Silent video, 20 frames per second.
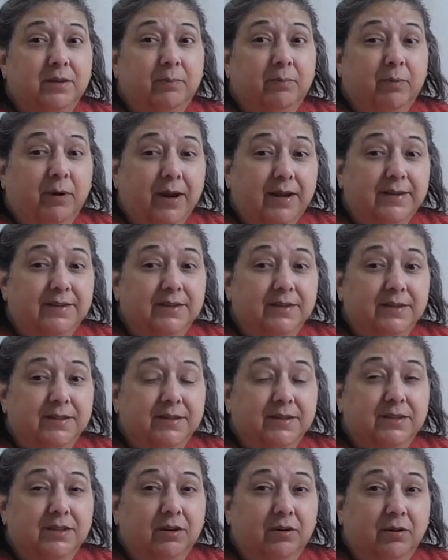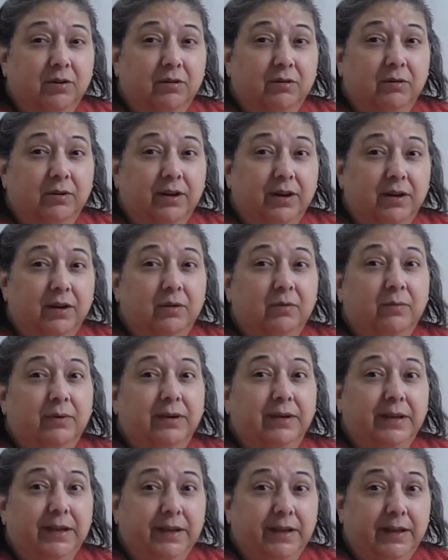prices are getting
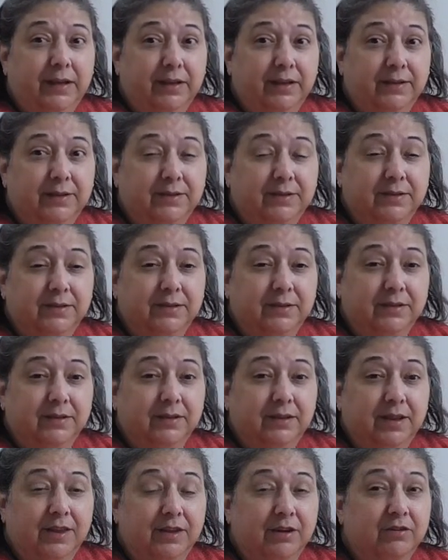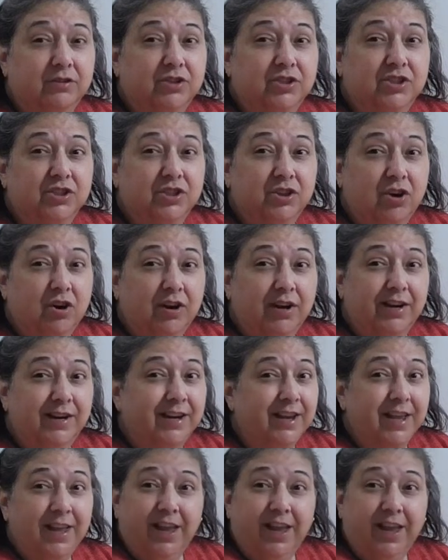ridiculous, and they're just starting,